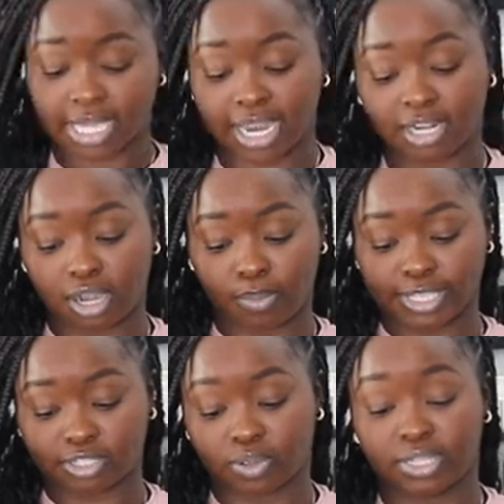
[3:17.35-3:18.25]
I can
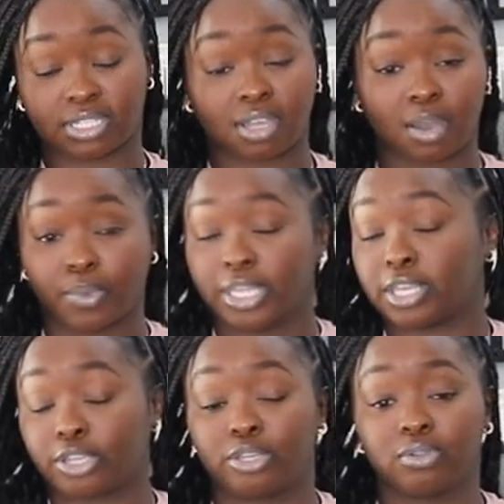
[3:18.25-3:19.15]
always throw this on
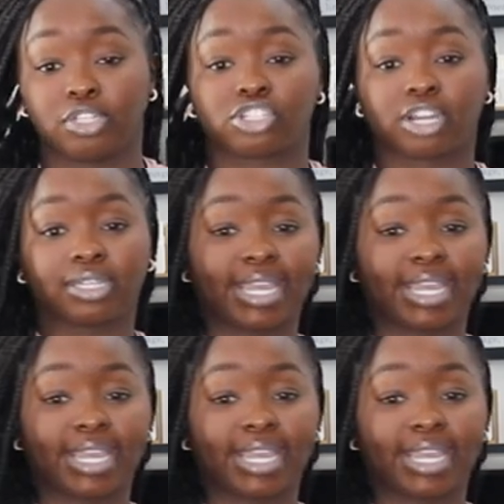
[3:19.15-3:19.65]
with a cute little shirt